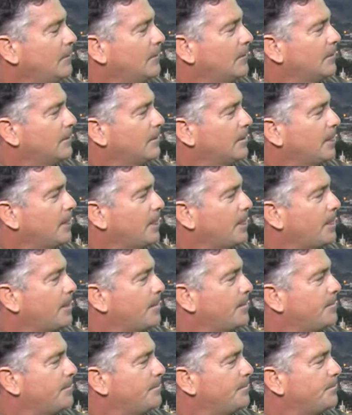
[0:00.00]

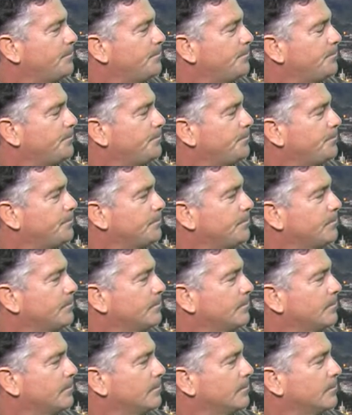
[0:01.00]

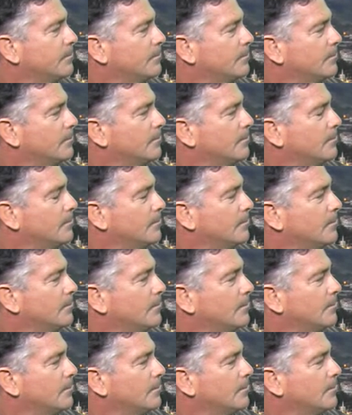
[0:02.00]

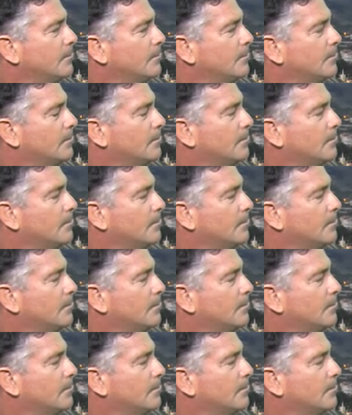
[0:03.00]
(not speaking)